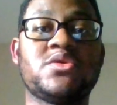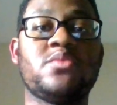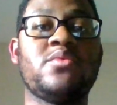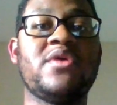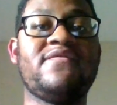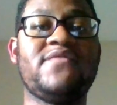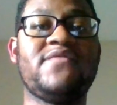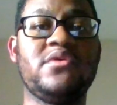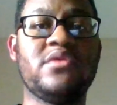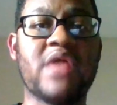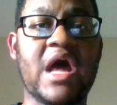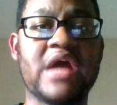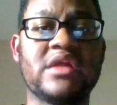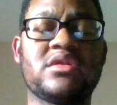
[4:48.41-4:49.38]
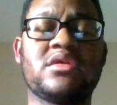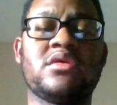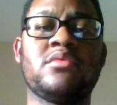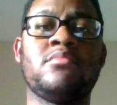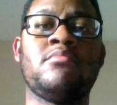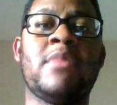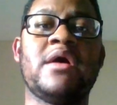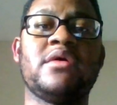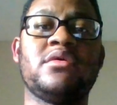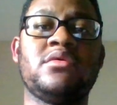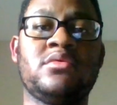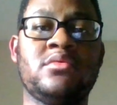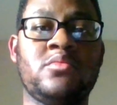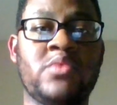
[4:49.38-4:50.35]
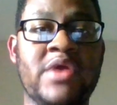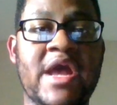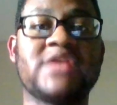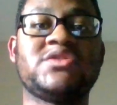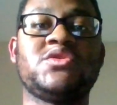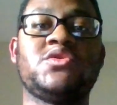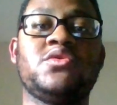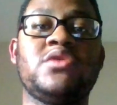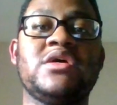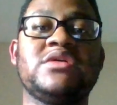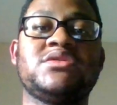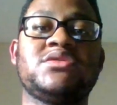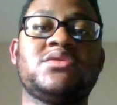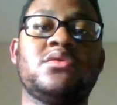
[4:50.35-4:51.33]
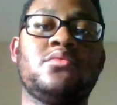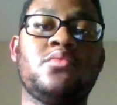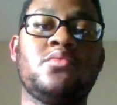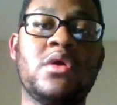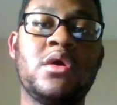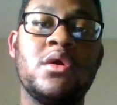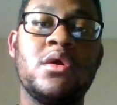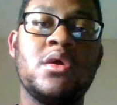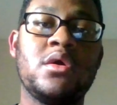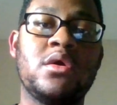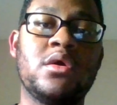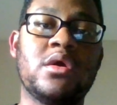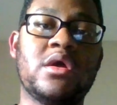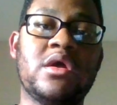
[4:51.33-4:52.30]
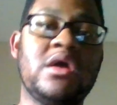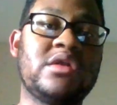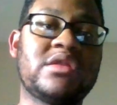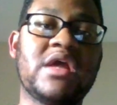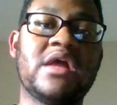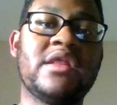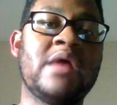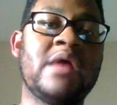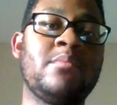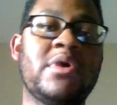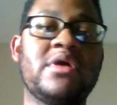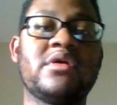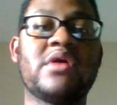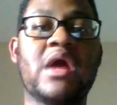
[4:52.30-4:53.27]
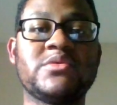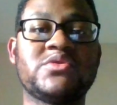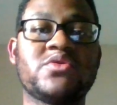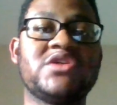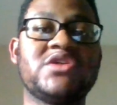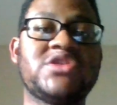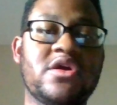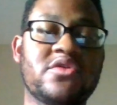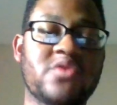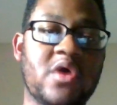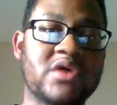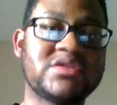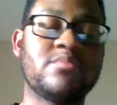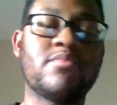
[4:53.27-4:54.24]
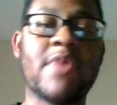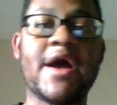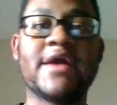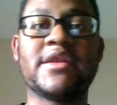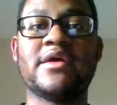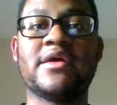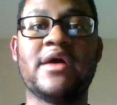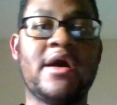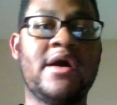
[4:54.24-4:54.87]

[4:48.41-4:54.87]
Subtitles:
So, if you liked my reaction to this, so hit that like button, comment, subscribe, share your thoughts about it.